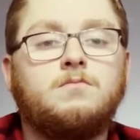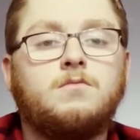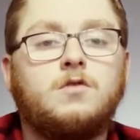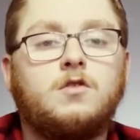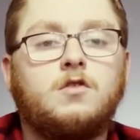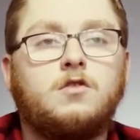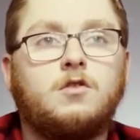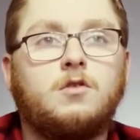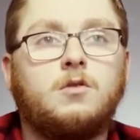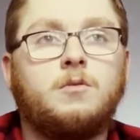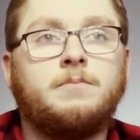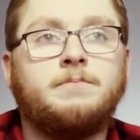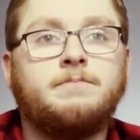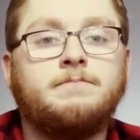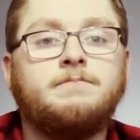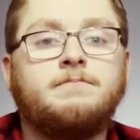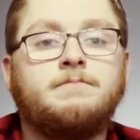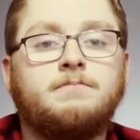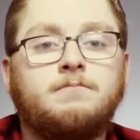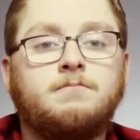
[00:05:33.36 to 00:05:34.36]
So
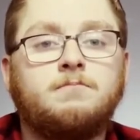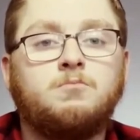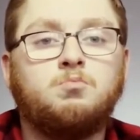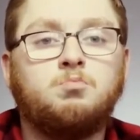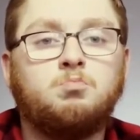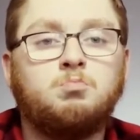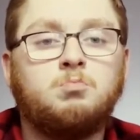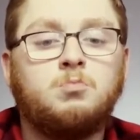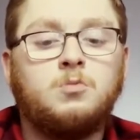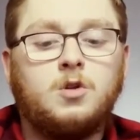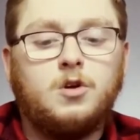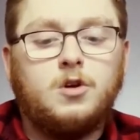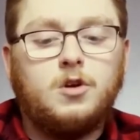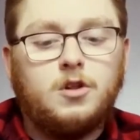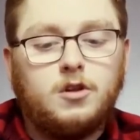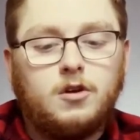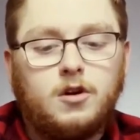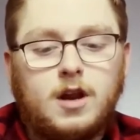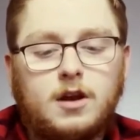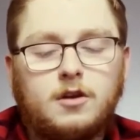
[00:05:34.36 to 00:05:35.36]

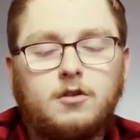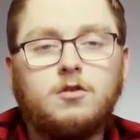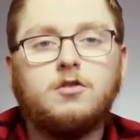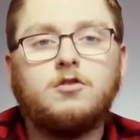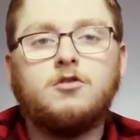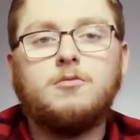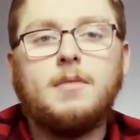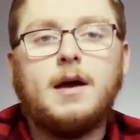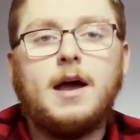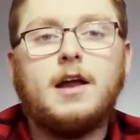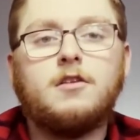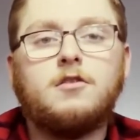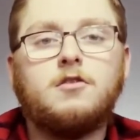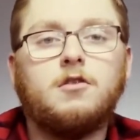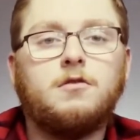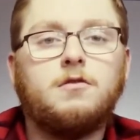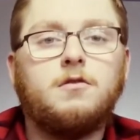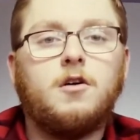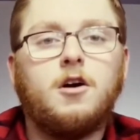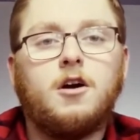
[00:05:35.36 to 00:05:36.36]
they're not doing too bad so
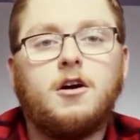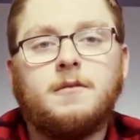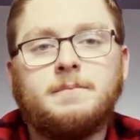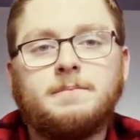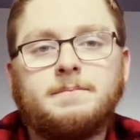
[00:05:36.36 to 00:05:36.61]
far.